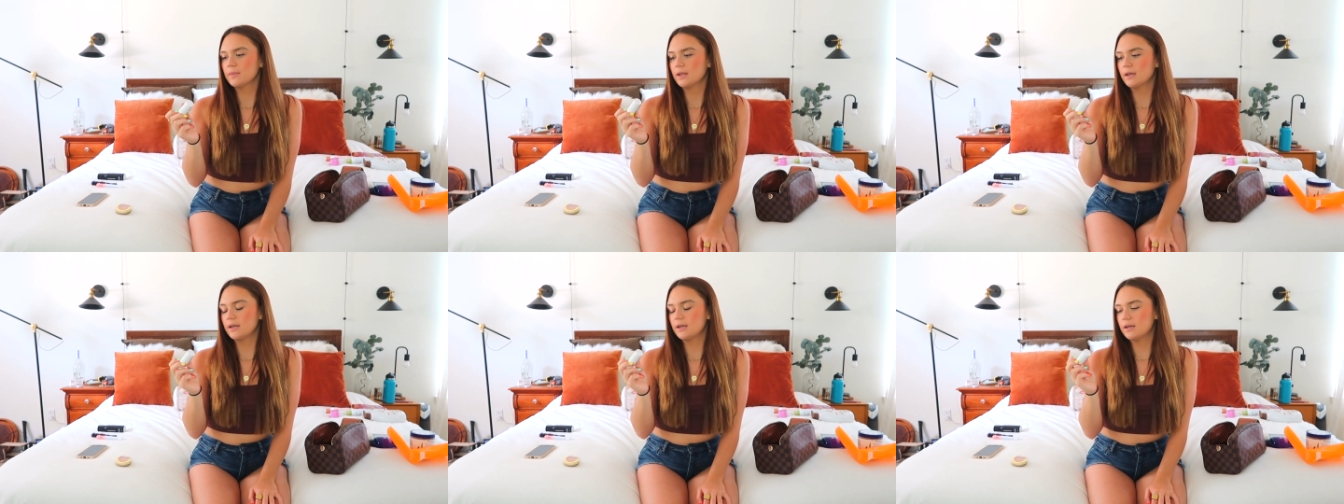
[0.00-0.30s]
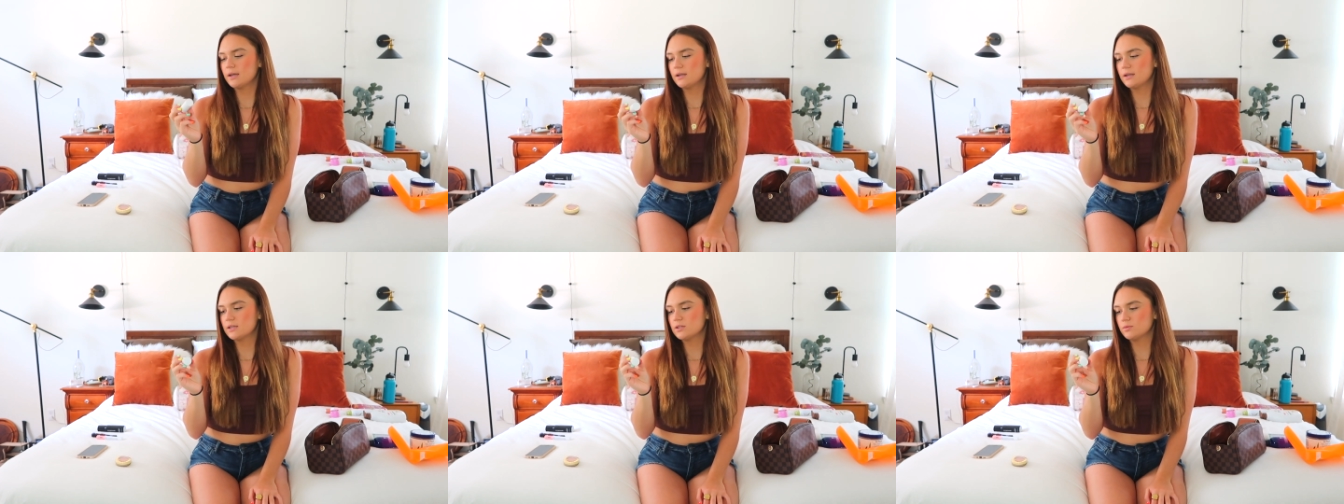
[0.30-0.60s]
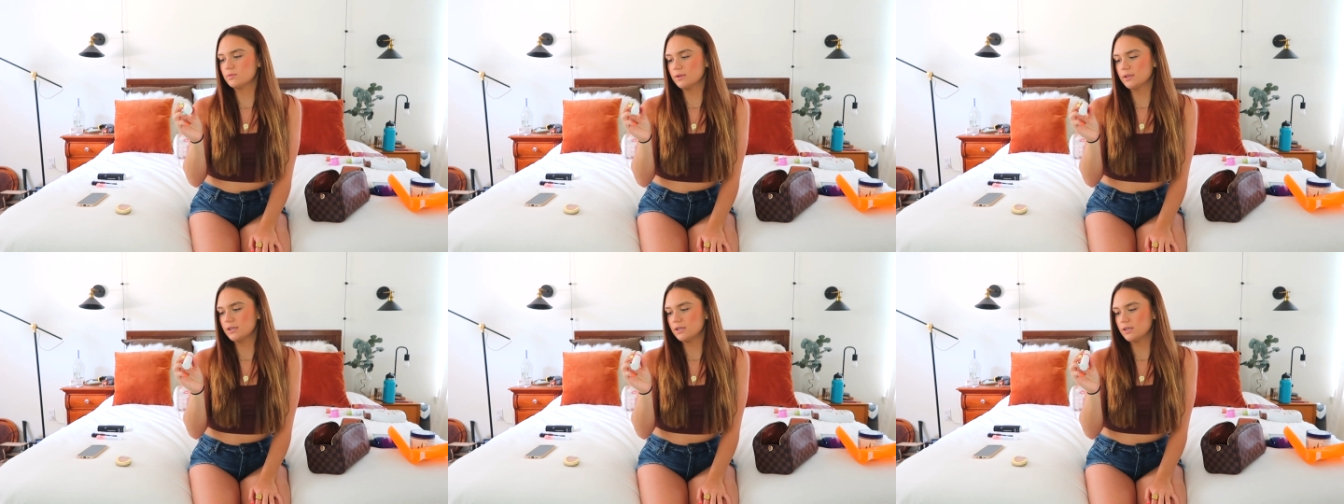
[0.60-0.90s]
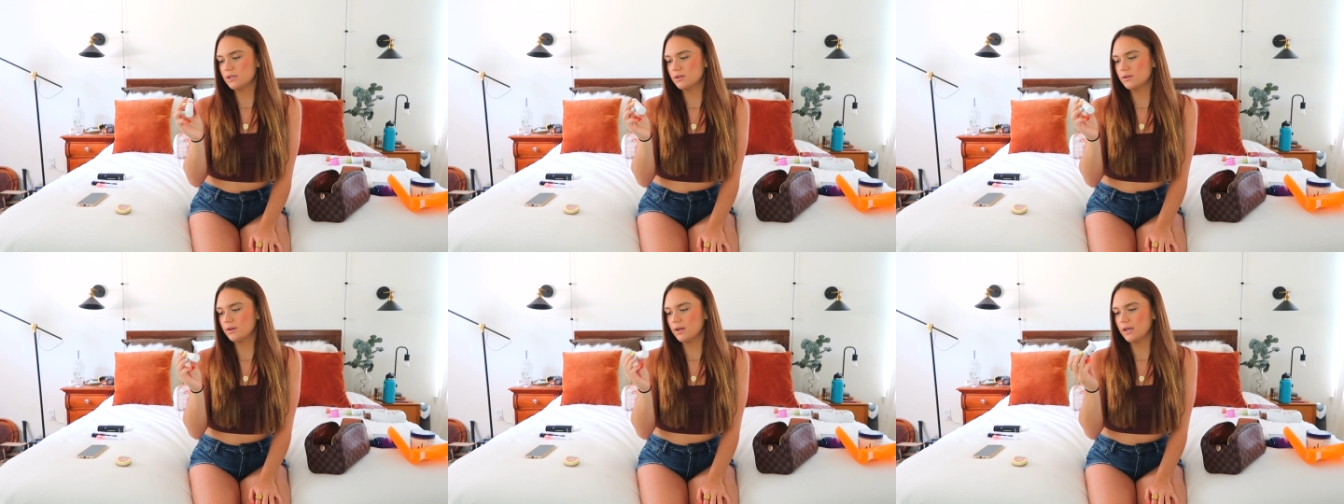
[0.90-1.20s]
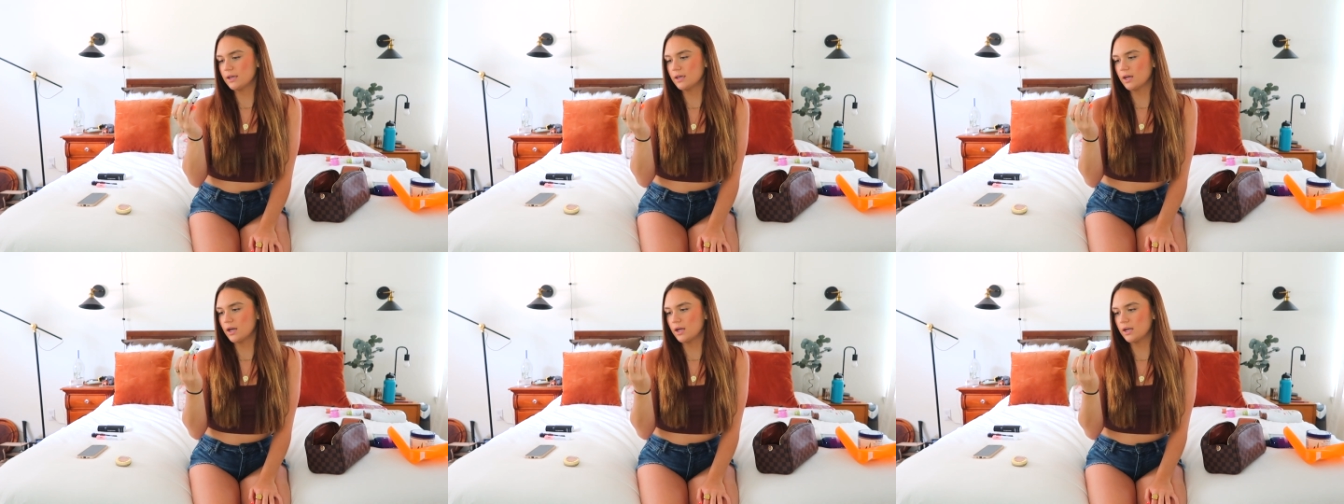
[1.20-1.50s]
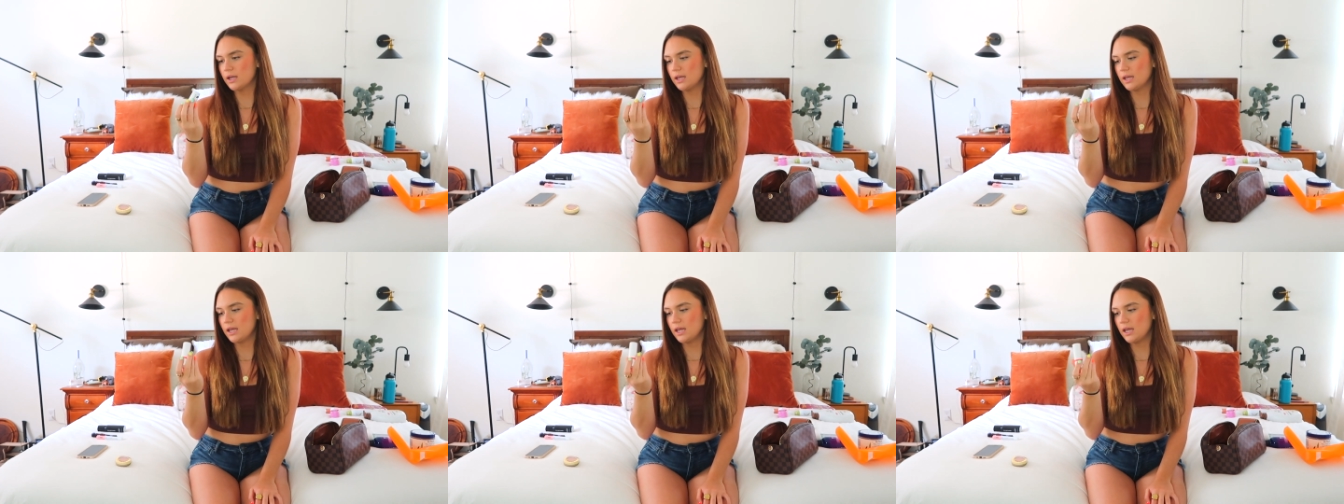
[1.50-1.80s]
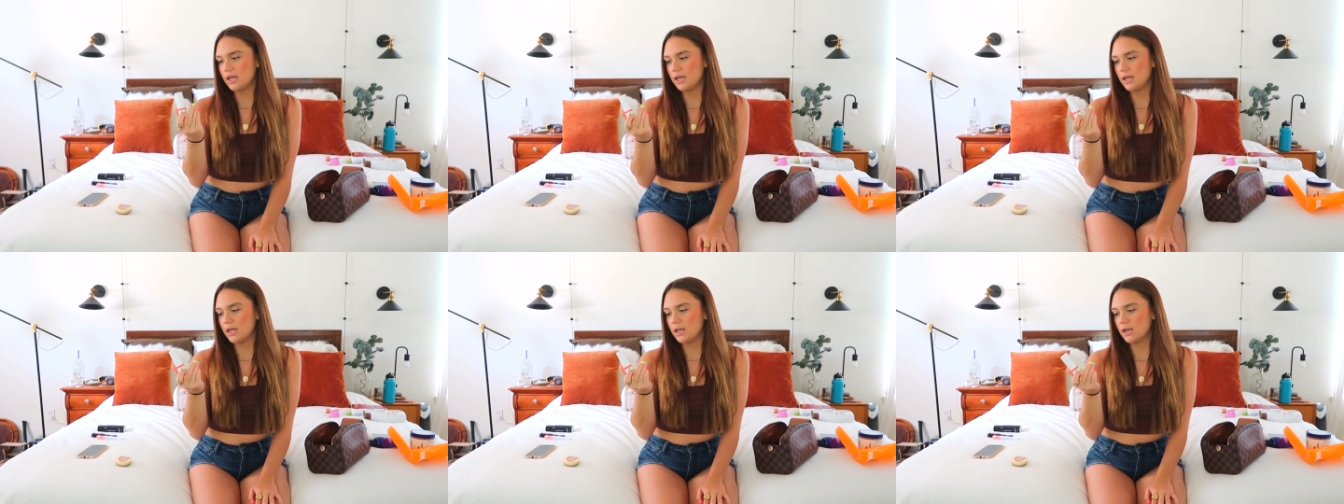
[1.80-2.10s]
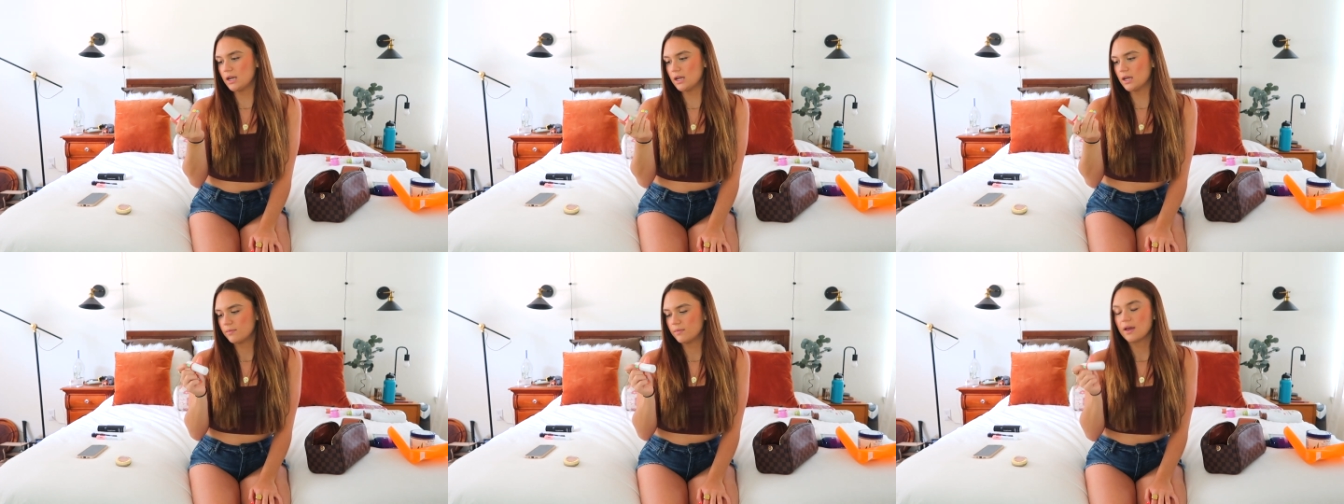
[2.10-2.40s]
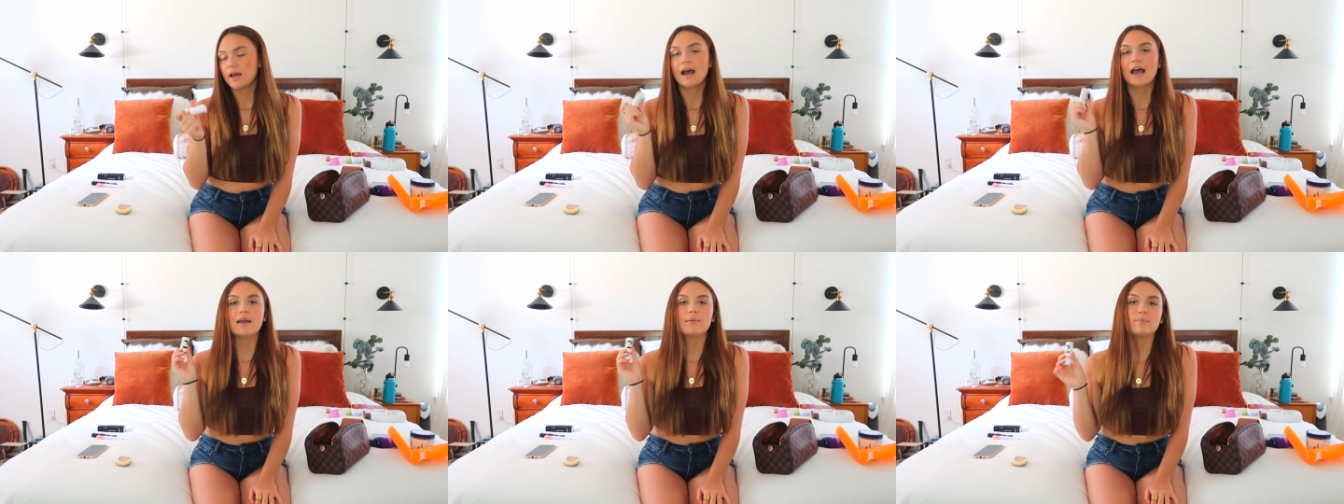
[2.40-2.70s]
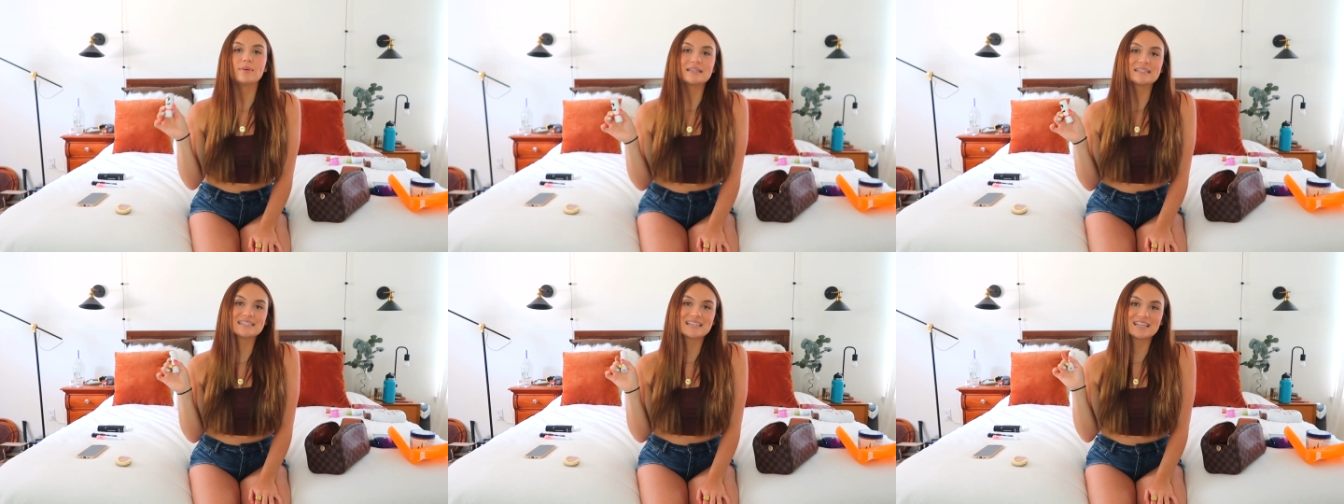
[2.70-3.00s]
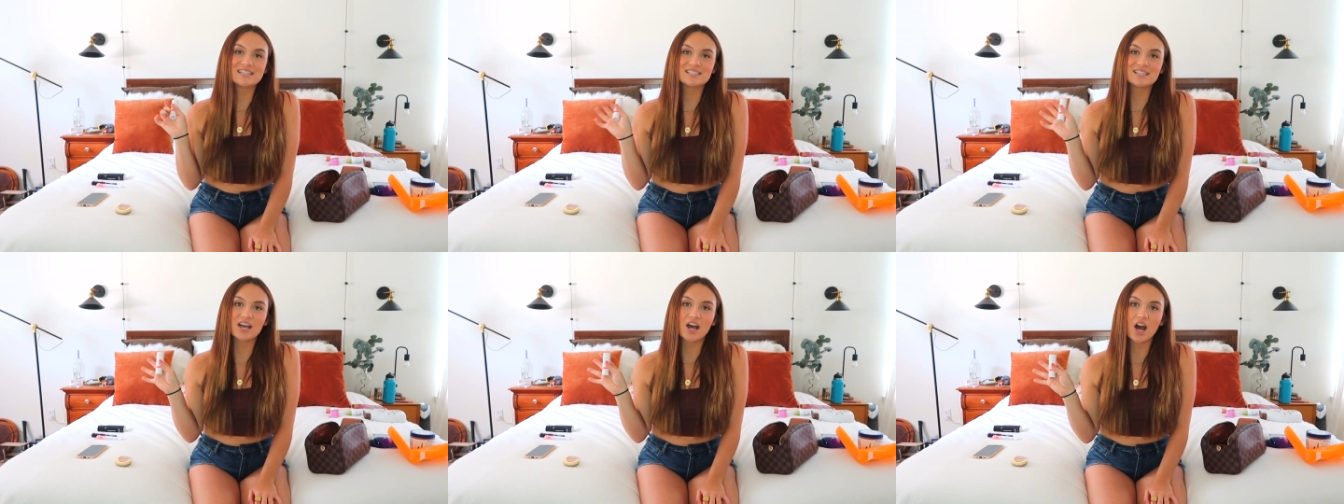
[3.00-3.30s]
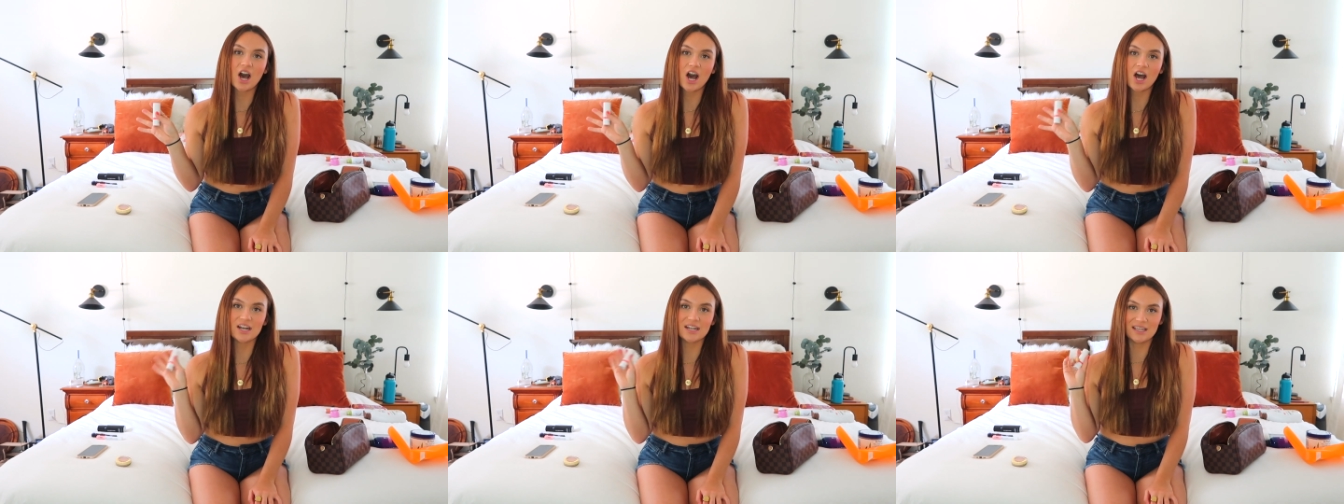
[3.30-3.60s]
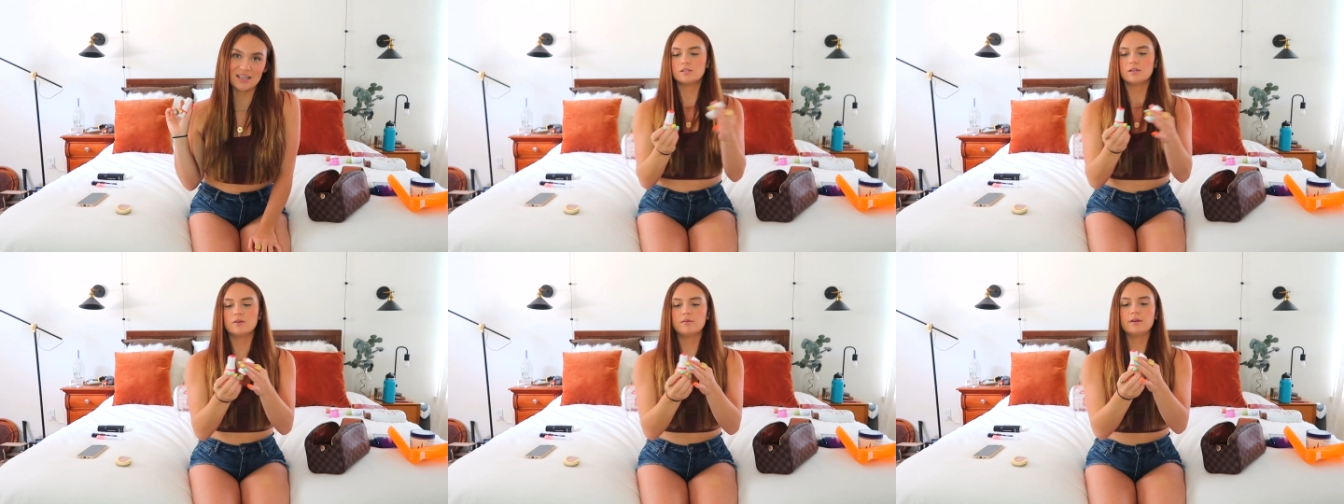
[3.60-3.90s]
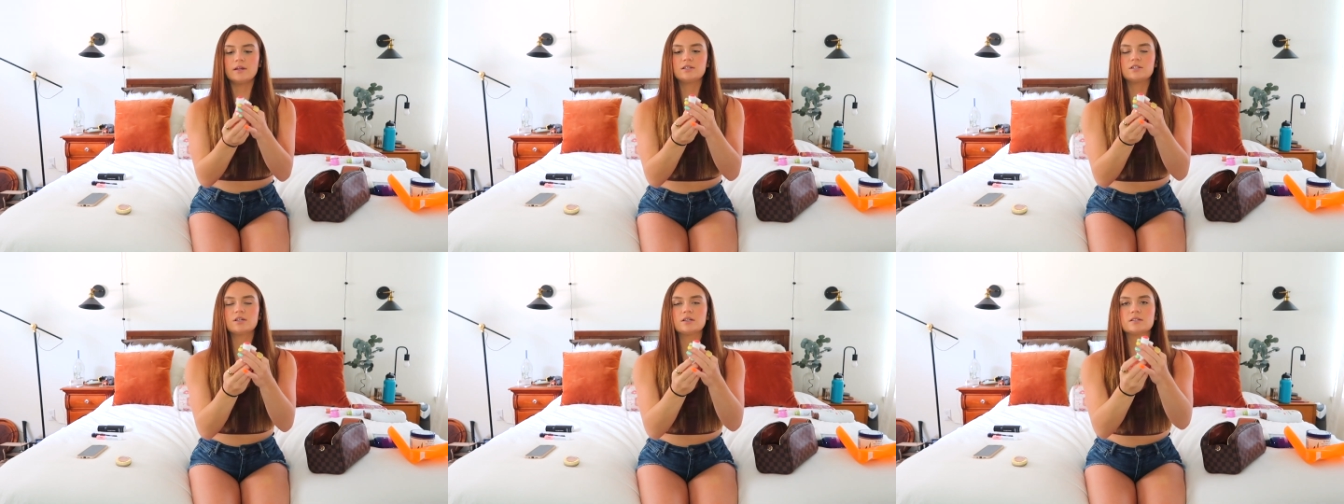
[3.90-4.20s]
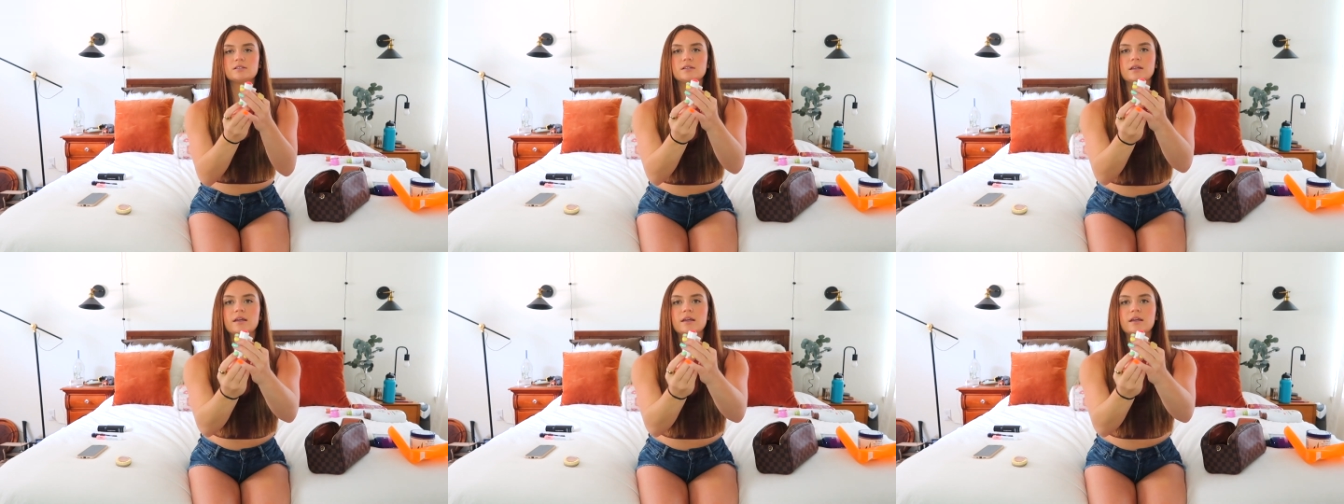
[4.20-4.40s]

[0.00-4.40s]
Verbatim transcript: And it's really cute. I got it in Hibiscus Hottie. So it just